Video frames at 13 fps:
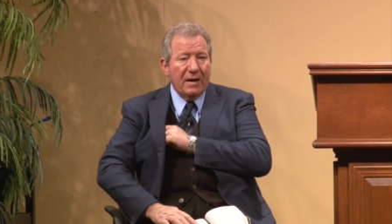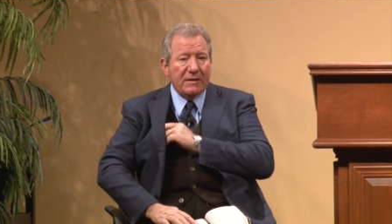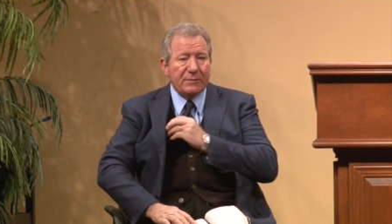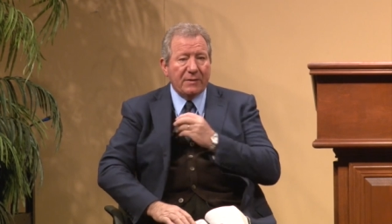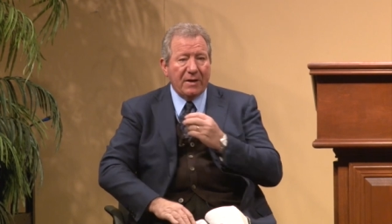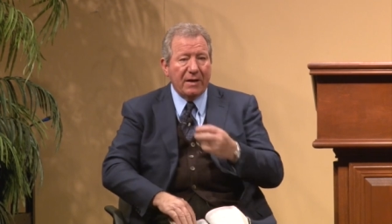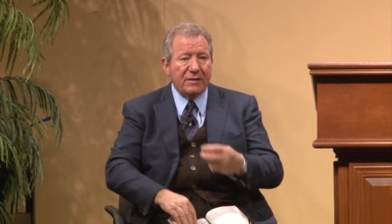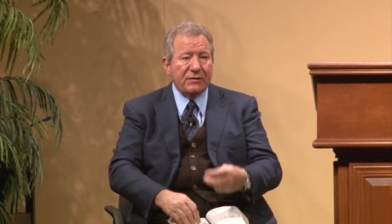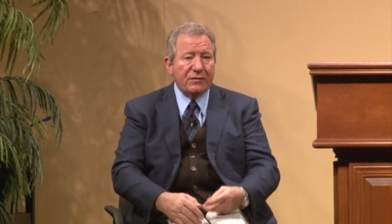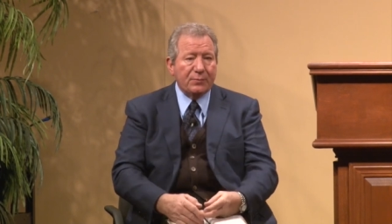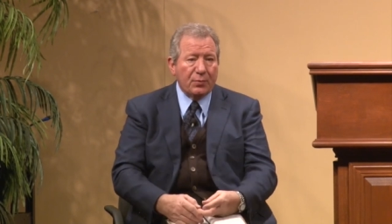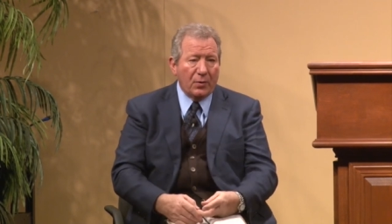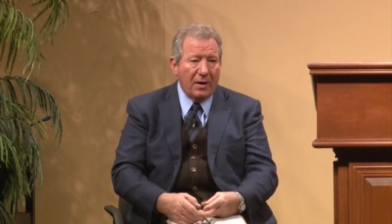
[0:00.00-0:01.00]
as he begins
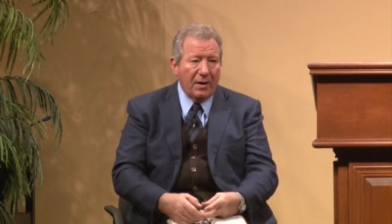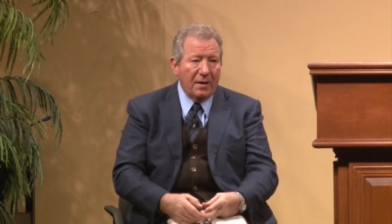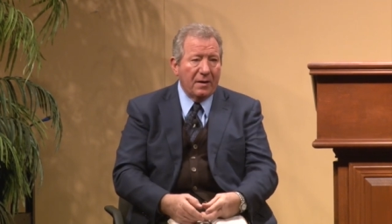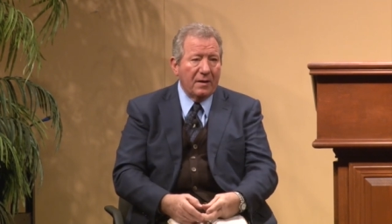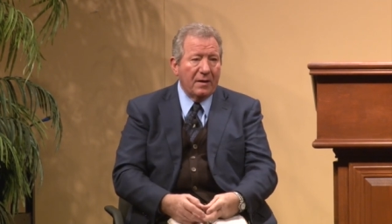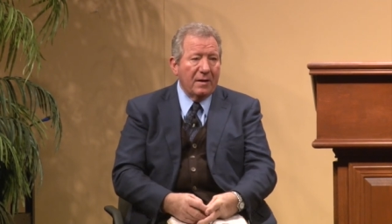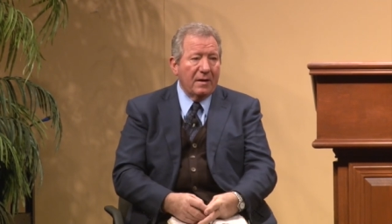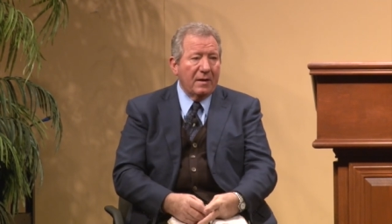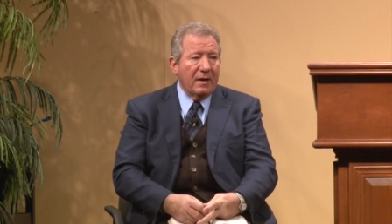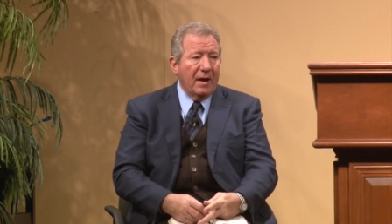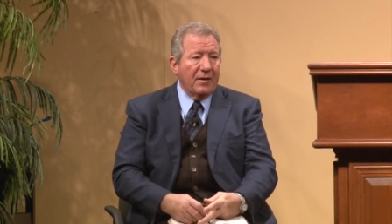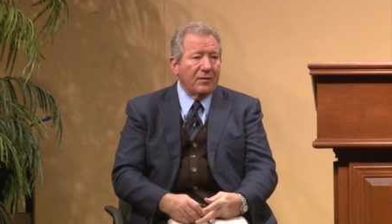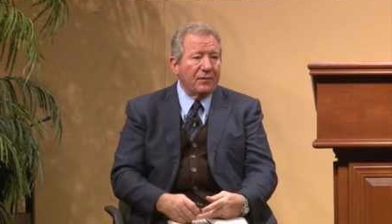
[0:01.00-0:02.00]
his prayer
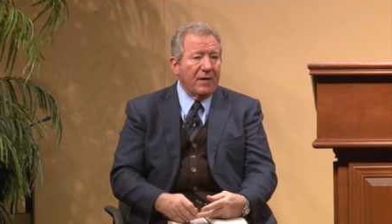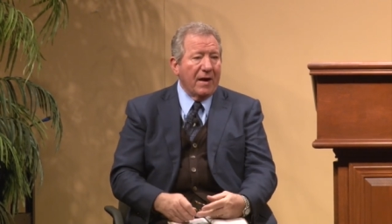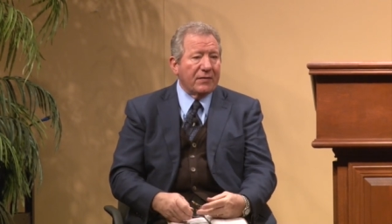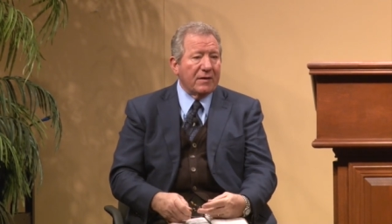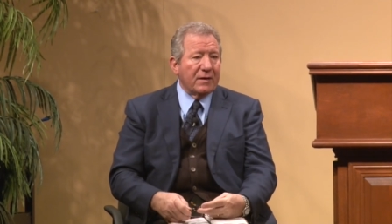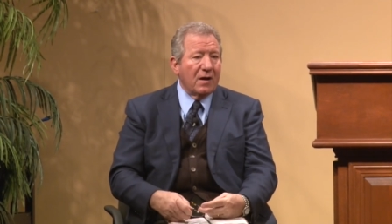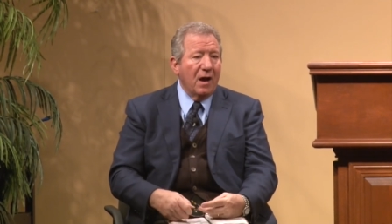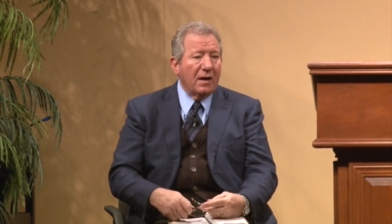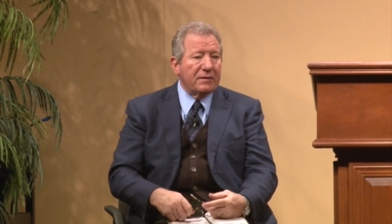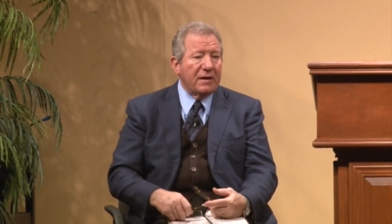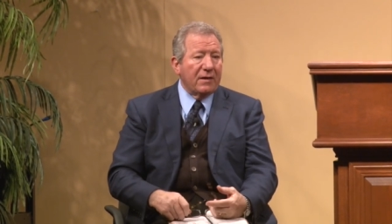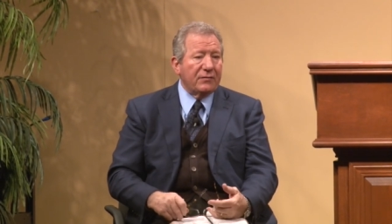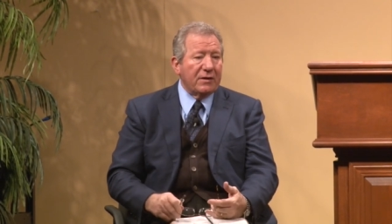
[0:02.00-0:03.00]
and the fact that
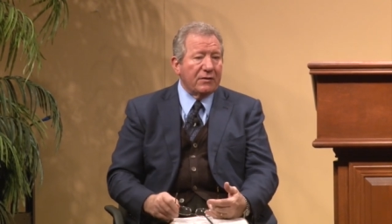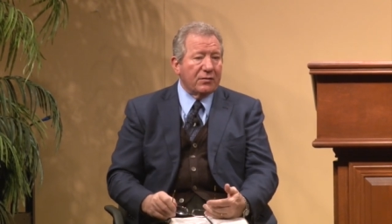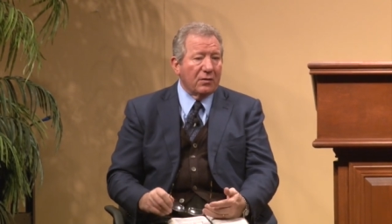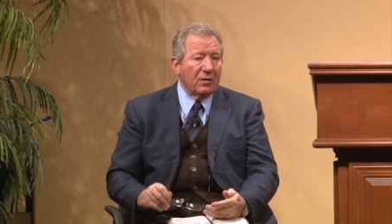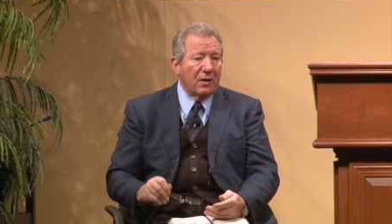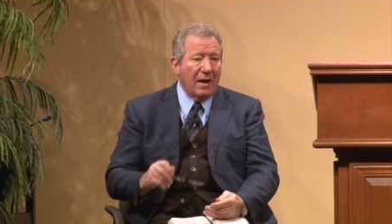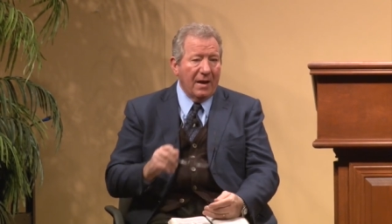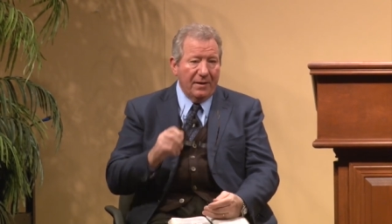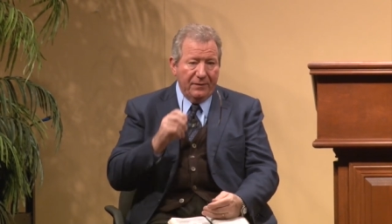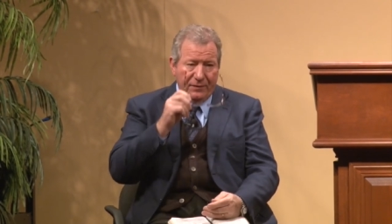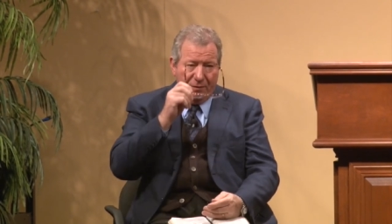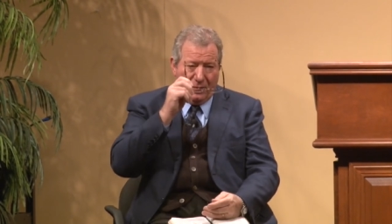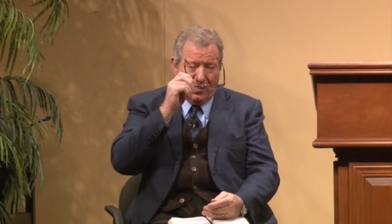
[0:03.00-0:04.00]
God gives eternal
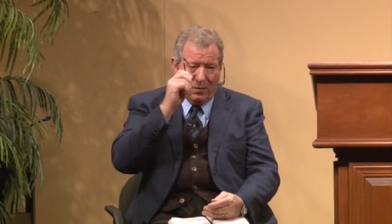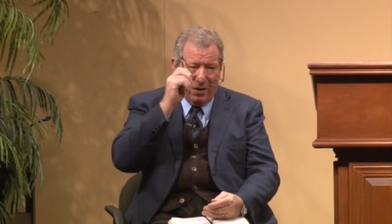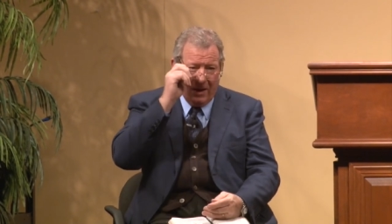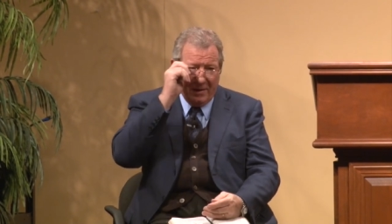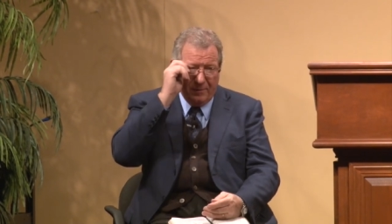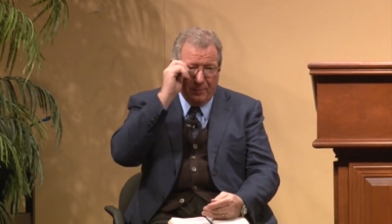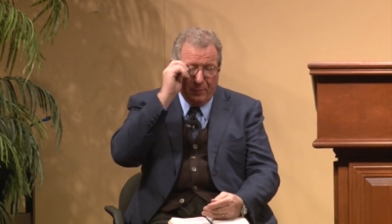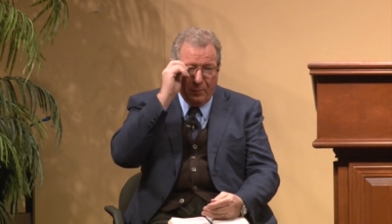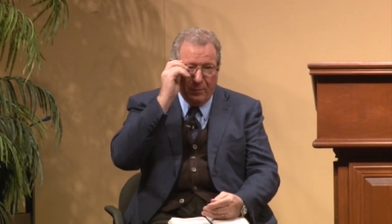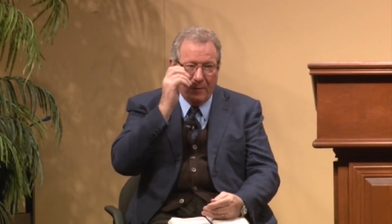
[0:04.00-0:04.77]
life. All right?